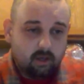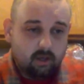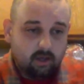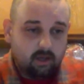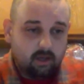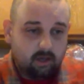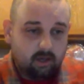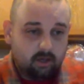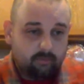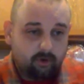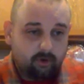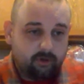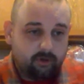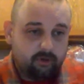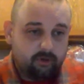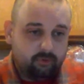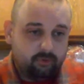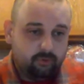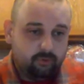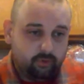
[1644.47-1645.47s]

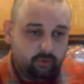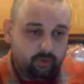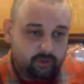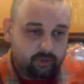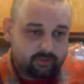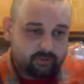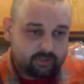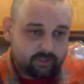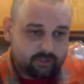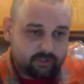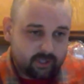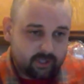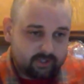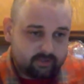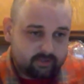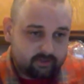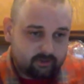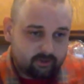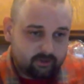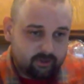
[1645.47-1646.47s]
Let's see,
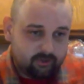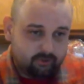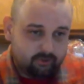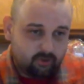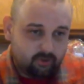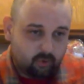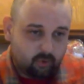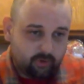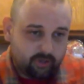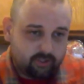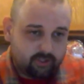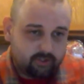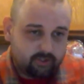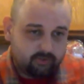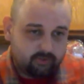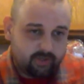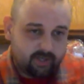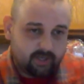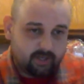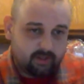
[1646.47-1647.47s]
Jason, are you going
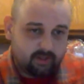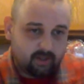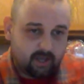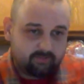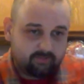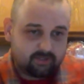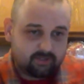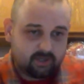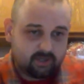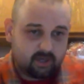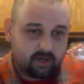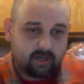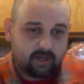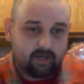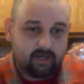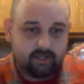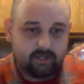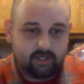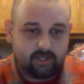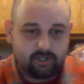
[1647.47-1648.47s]
to get livestock
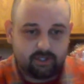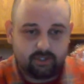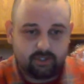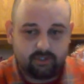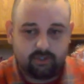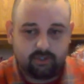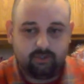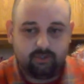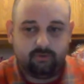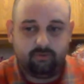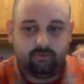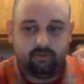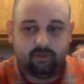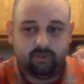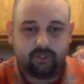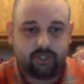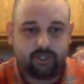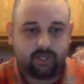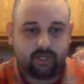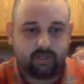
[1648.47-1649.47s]
in addition to the
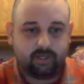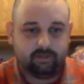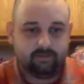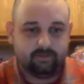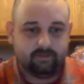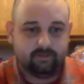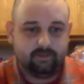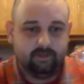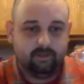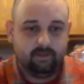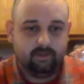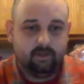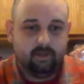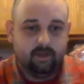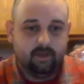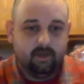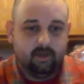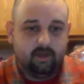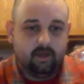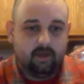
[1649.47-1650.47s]
chickens?
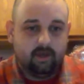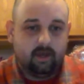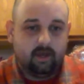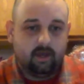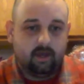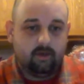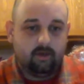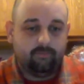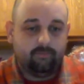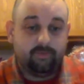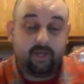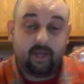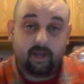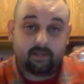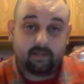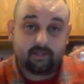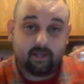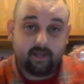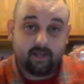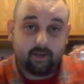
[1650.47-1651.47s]

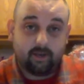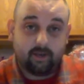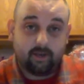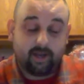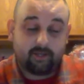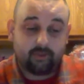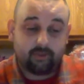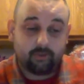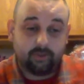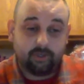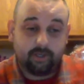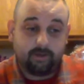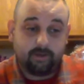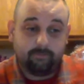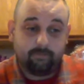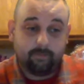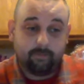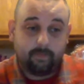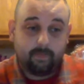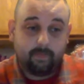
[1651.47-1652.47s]
Yes, I am.
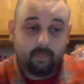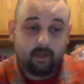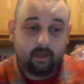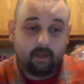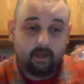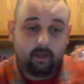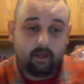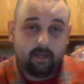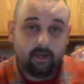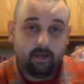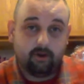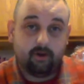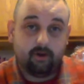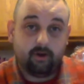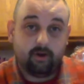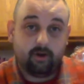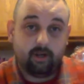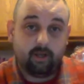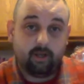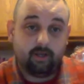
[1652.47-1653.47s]
Actually,
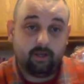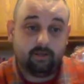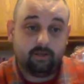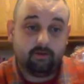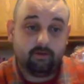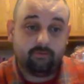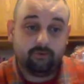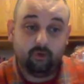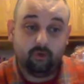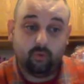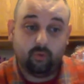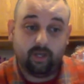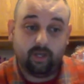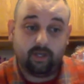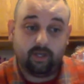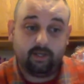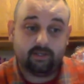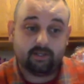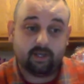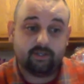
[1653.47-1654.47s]
here in a few
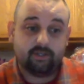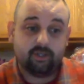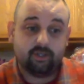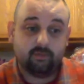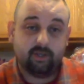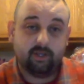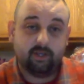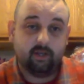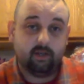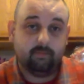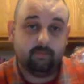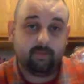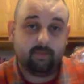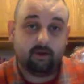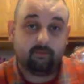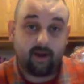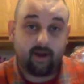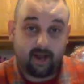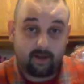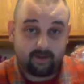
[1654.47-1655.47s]
weeks, I should be getting
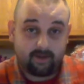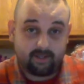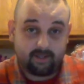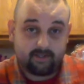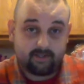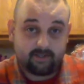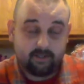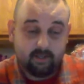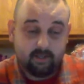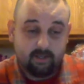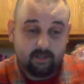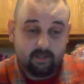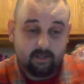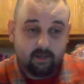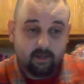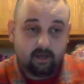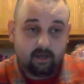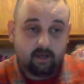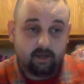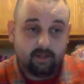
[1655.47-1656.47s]
my rabbits.
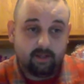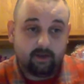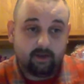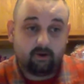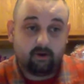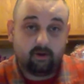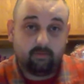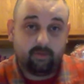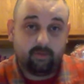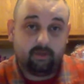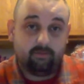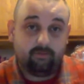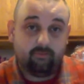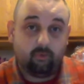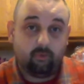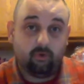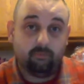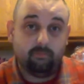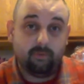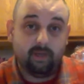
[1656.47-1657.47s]
They are going to be
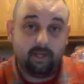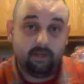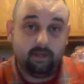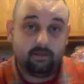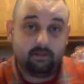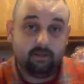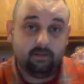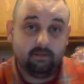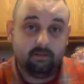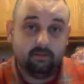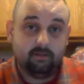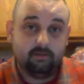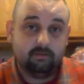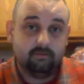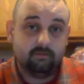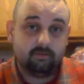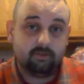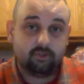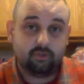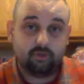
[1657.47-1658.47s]
for meat,
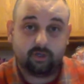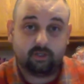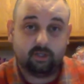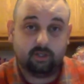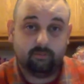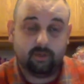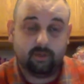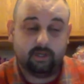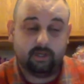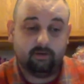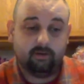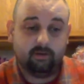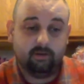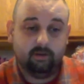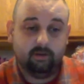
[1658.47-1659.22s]
strictly meat.